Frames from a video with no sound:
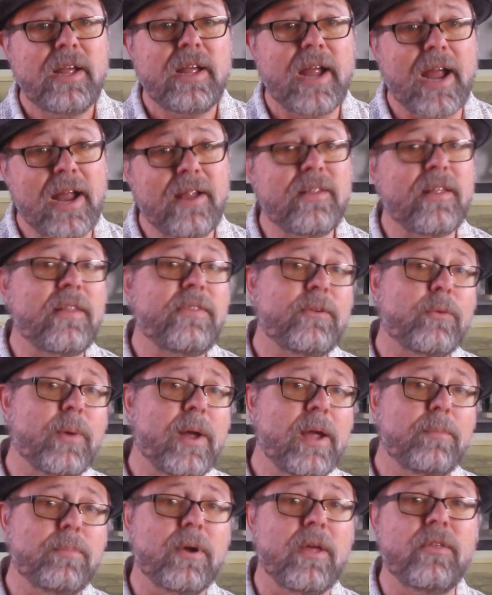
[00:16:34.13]
and that the
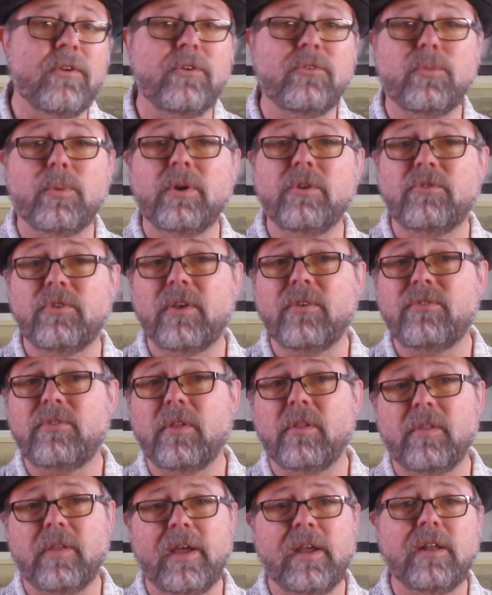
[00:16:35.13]
Wright brothers were just the
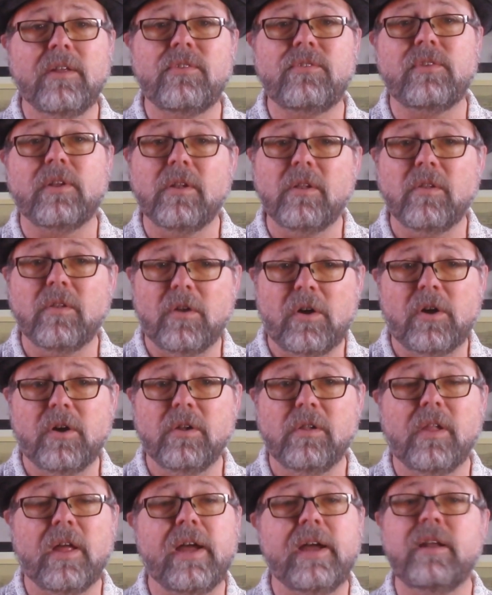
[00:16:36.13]
latest in a
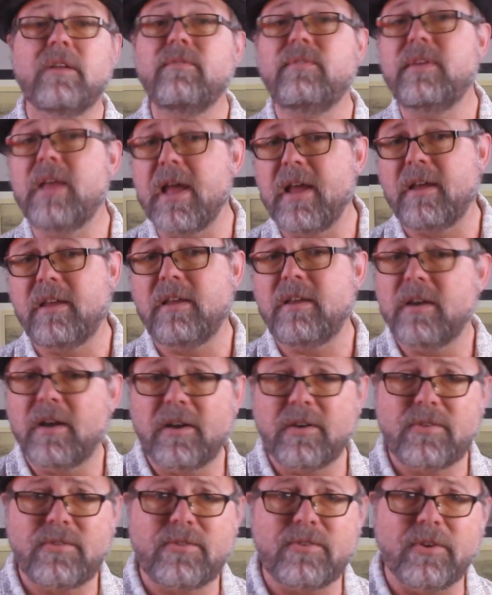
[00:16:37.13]
long line of Yankee
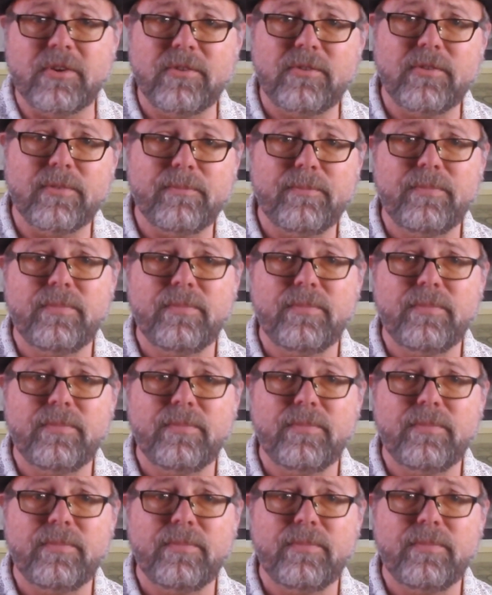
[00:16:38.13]
hucksters.